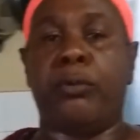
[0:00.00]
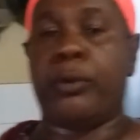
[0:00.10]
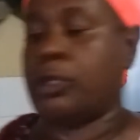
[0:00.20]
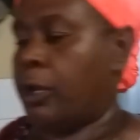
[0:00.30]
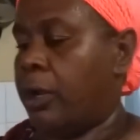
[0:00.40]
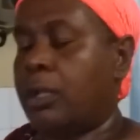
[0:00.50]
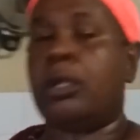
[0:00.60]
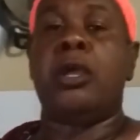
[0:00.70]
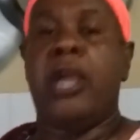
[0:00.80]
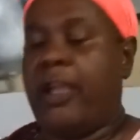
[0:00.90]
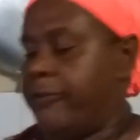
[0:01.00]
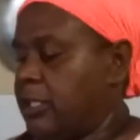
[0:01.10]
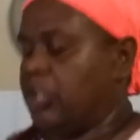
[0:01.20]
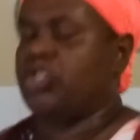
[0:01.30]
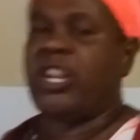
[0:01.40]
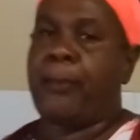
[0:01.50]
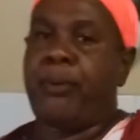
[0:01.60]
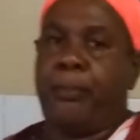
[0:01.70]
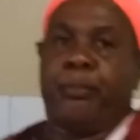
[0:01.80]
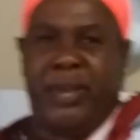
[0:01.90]
When you return, everything should have
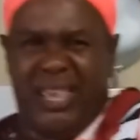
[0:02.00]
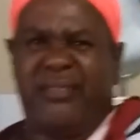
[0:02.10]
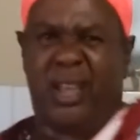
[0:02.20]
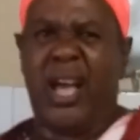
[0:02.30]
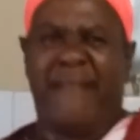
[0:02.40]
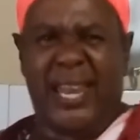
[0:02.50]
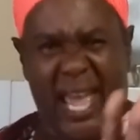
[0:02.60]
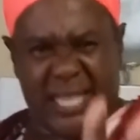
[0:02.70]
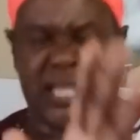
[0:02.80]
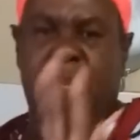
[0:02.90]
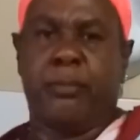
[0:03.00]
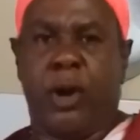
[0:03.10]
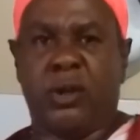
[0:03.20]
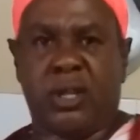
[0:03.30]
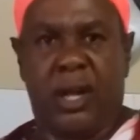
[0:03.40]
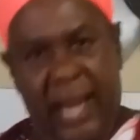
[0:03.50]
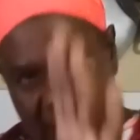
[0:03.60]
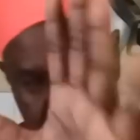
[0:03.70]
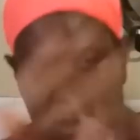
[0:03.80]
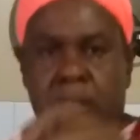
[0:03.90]
cooked. Even have a nice little brown
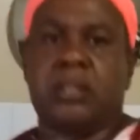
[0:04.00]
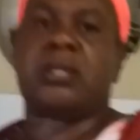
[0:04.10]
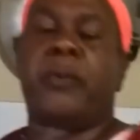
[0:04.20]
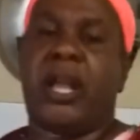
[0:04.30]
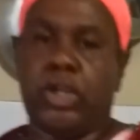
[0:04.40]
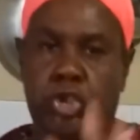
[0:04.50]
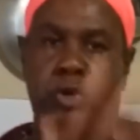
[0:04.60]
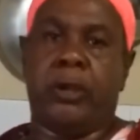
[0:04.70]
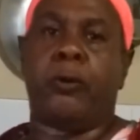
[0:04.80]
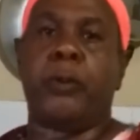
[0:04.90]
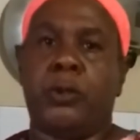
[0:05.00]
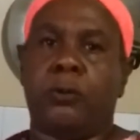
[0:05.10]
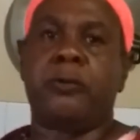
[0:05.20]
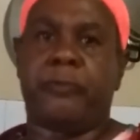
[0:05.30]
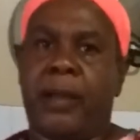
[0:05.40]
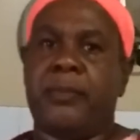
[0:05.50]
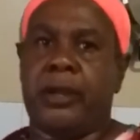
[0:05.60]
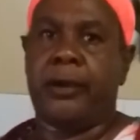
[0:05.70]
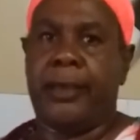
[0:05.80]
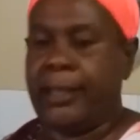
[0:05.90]
color, so we're going to show you how we do from
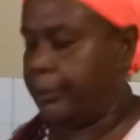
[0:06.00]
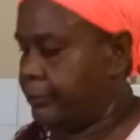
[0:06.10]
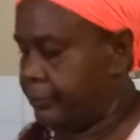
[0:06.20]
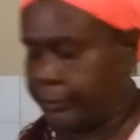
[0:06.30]
here, eh?